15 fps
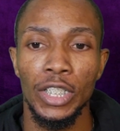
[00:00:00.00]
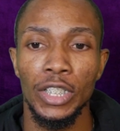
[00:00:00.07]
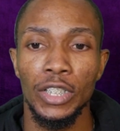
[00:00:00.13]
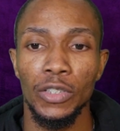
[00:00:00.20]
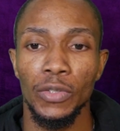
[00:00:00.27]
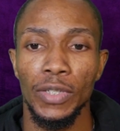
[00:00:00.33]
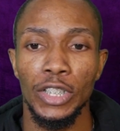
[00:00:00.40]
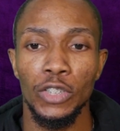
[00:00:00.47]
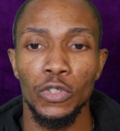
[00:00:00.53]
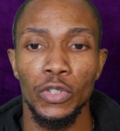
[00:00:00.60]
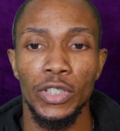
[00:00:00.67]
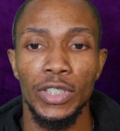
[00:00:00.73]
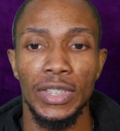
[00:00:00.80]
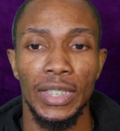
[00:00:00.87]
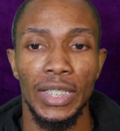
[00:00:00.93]
So ensure you
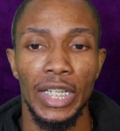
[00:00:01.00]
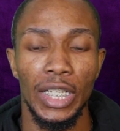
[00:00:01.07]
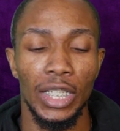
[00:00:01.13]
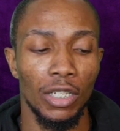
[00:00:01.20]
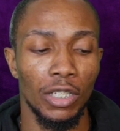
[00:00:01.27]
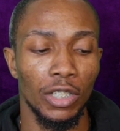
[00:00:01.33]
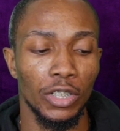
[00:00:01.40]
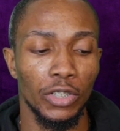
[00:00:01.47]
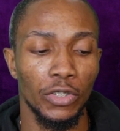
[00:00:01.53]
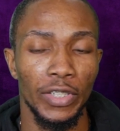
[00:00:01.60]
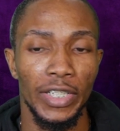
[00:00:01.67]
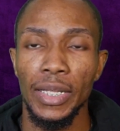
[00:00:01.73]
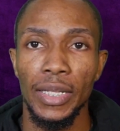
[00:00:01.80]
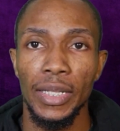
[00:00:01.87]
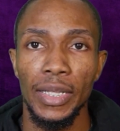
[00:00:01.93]
select lock
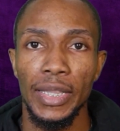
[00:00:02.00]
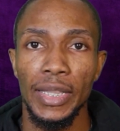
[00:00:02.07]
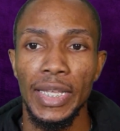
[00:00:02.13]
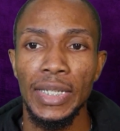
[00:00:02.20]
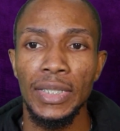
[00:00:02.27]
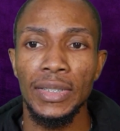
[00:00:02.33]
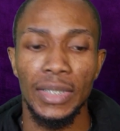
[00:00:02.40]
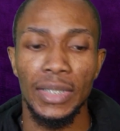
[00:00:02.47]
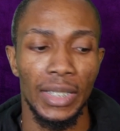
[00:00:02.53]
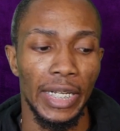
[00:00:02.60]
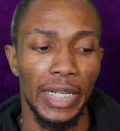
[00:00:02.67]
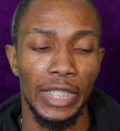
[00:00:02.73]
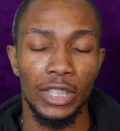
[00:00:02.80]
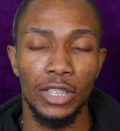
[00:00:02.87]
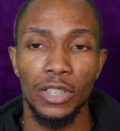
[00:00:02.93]
screen, then
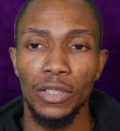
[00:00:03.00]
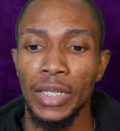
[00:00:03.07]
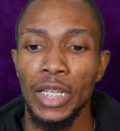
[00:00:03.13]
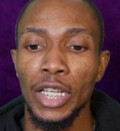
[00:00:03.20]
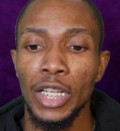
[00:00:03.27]
select done.